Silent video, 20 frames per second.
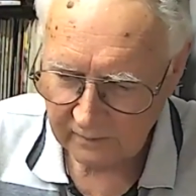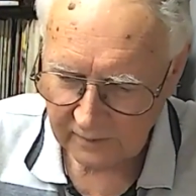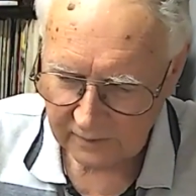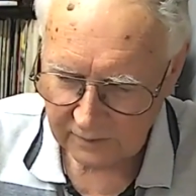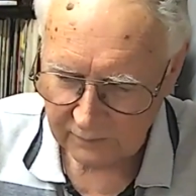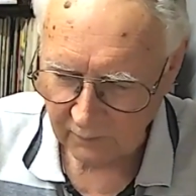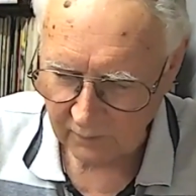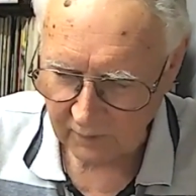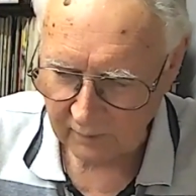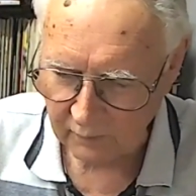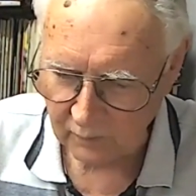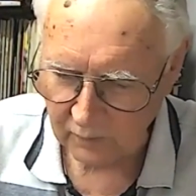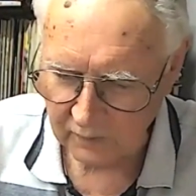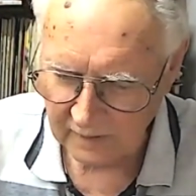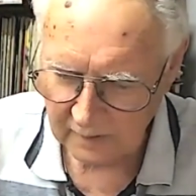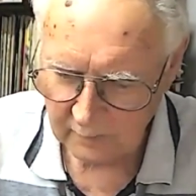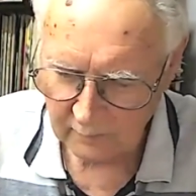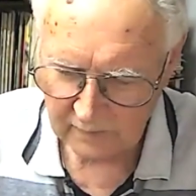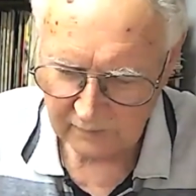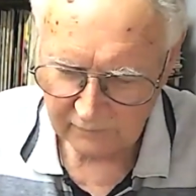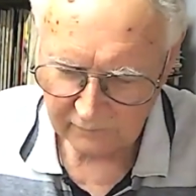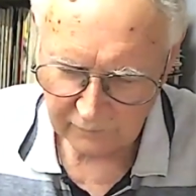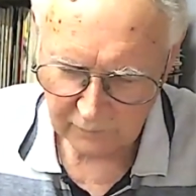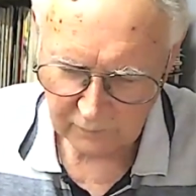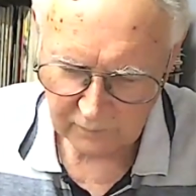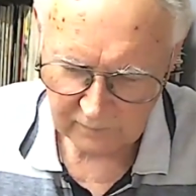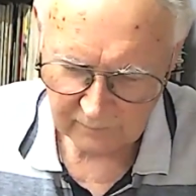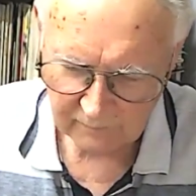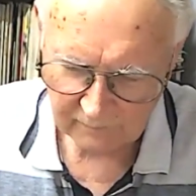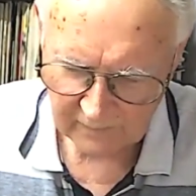That's what I bought that one
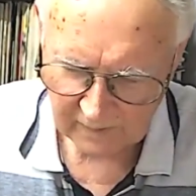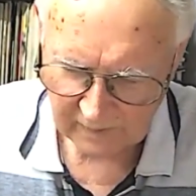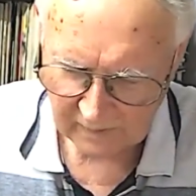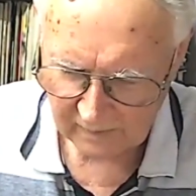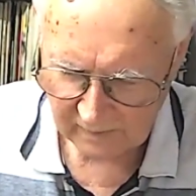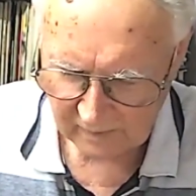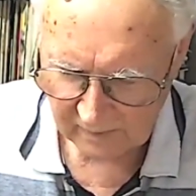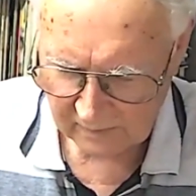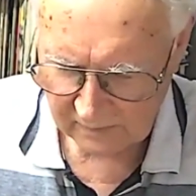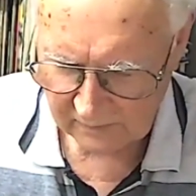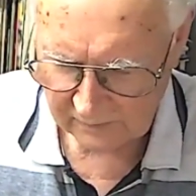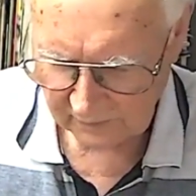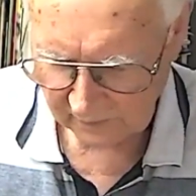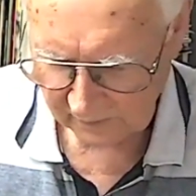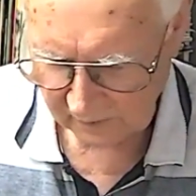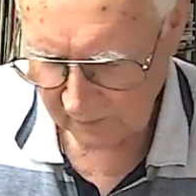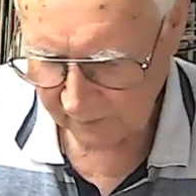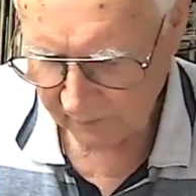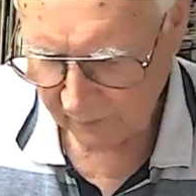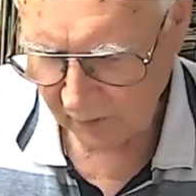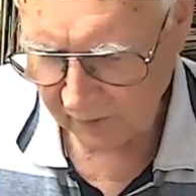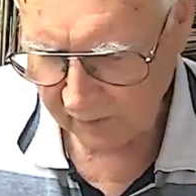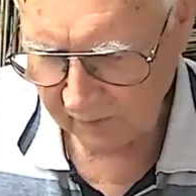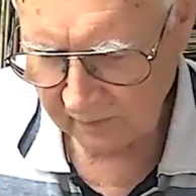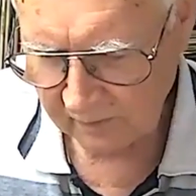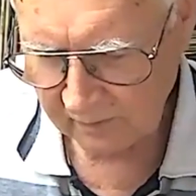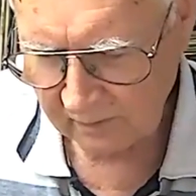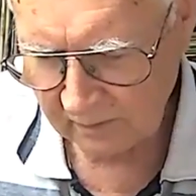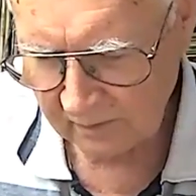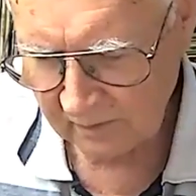for. So
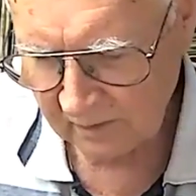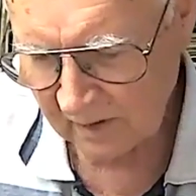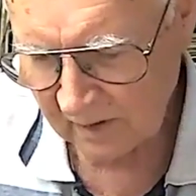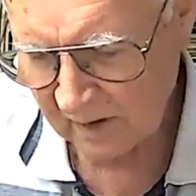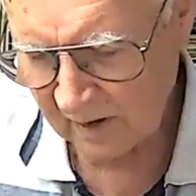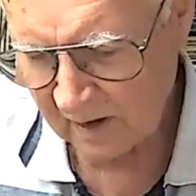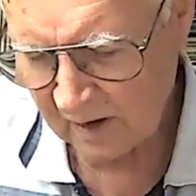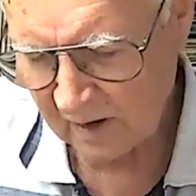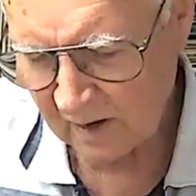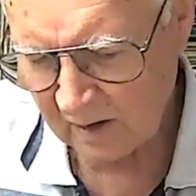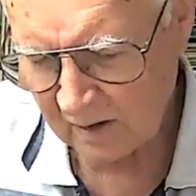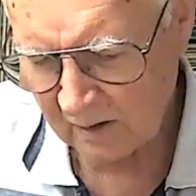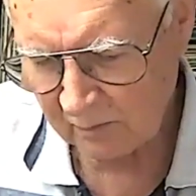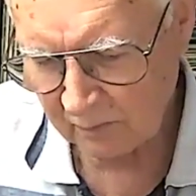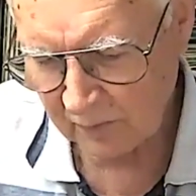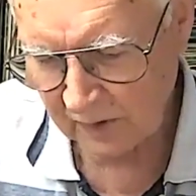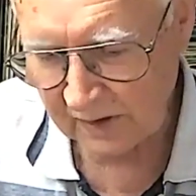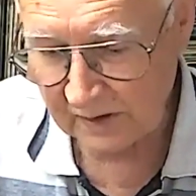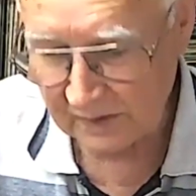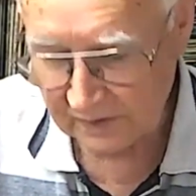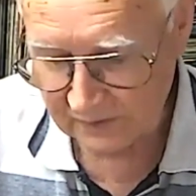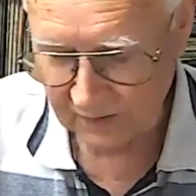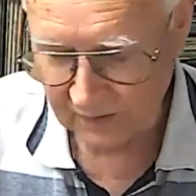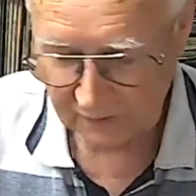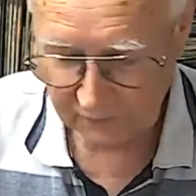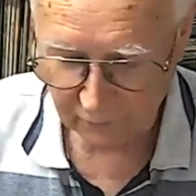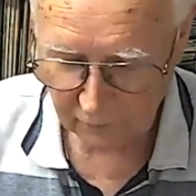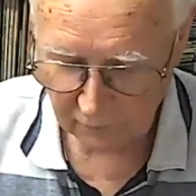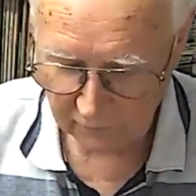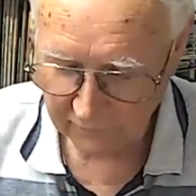Kip-On
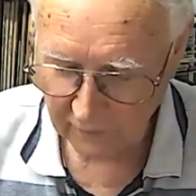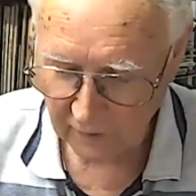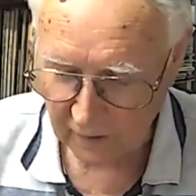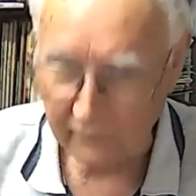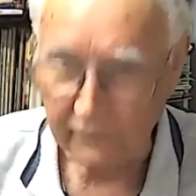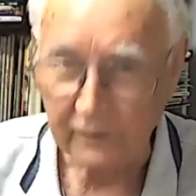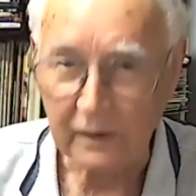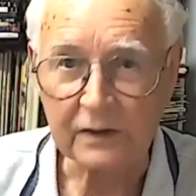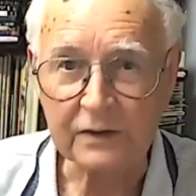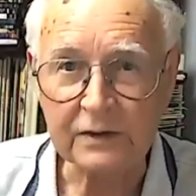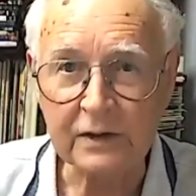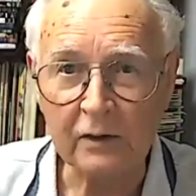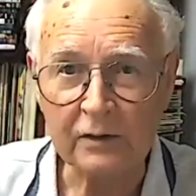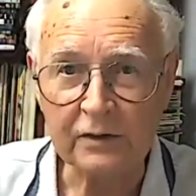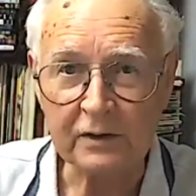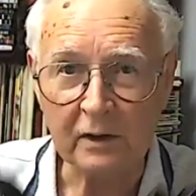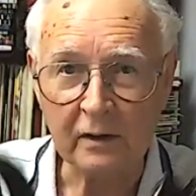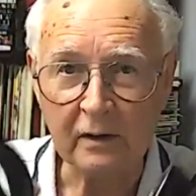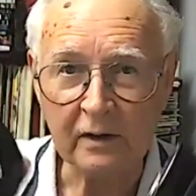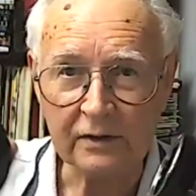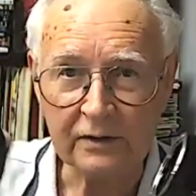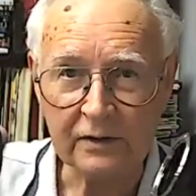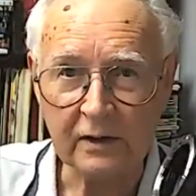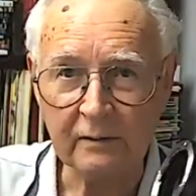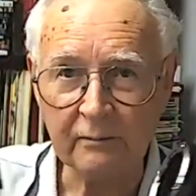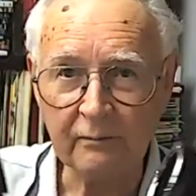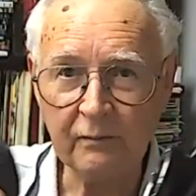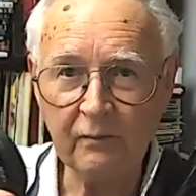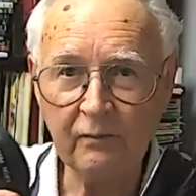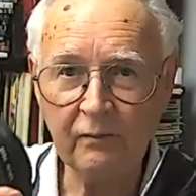P645, yeah. So it's
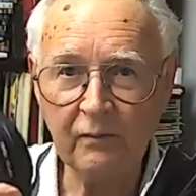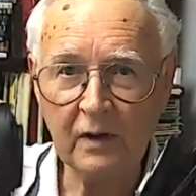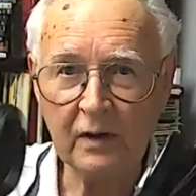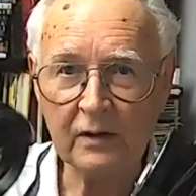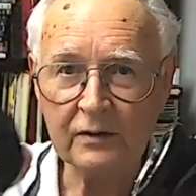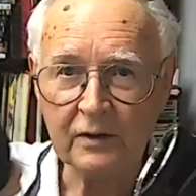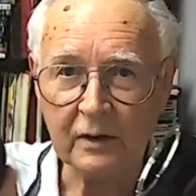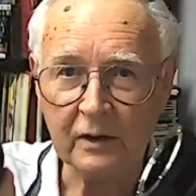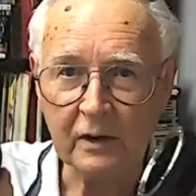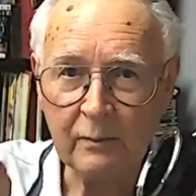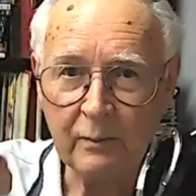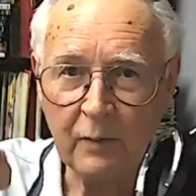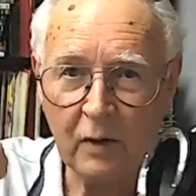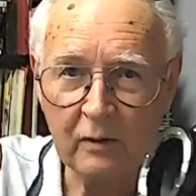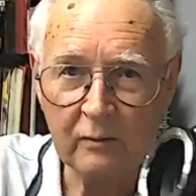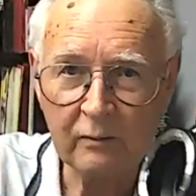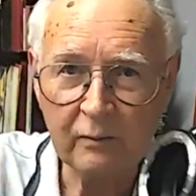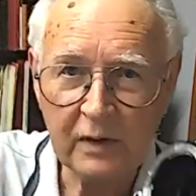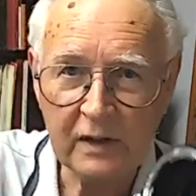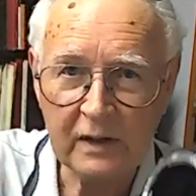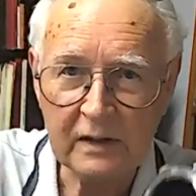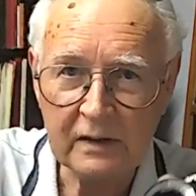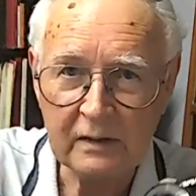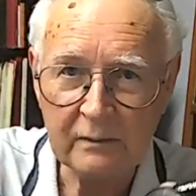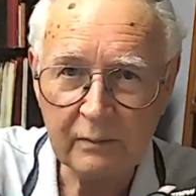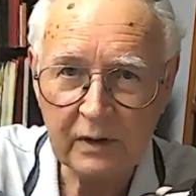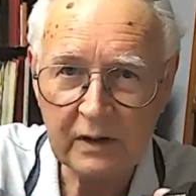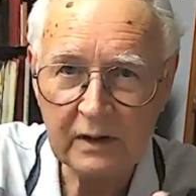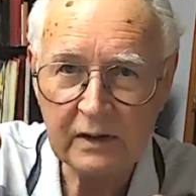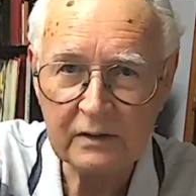a Kip-On P.
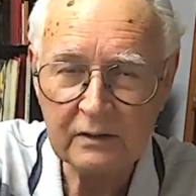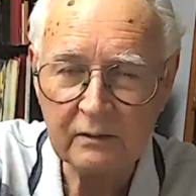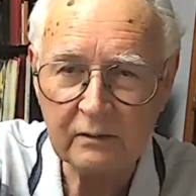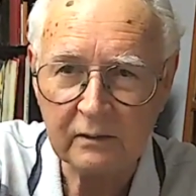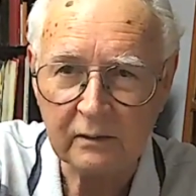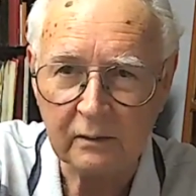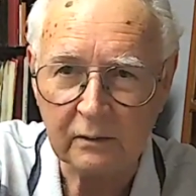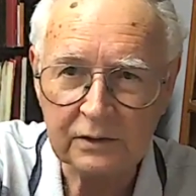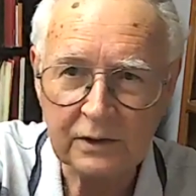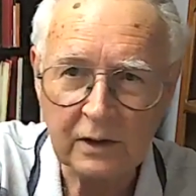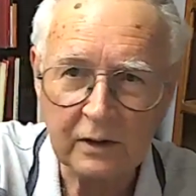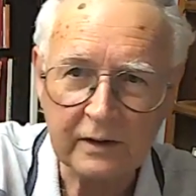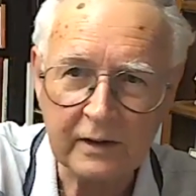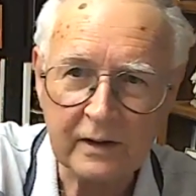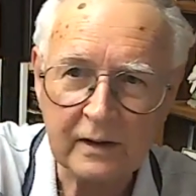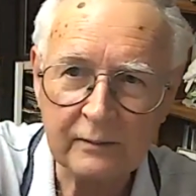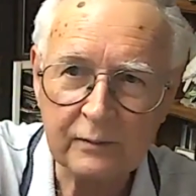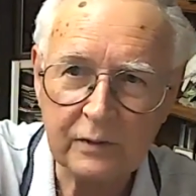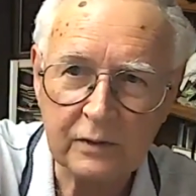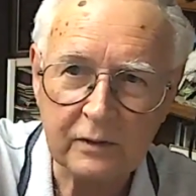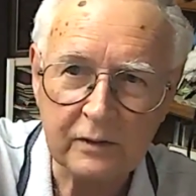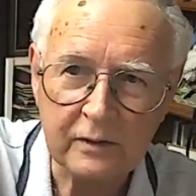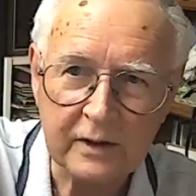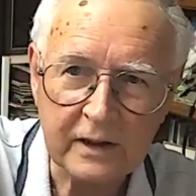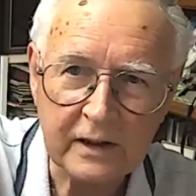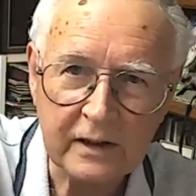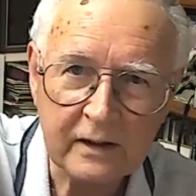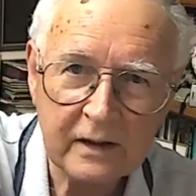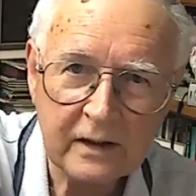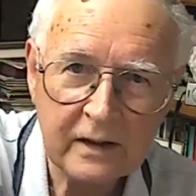I'll show you that up to you
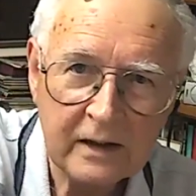there.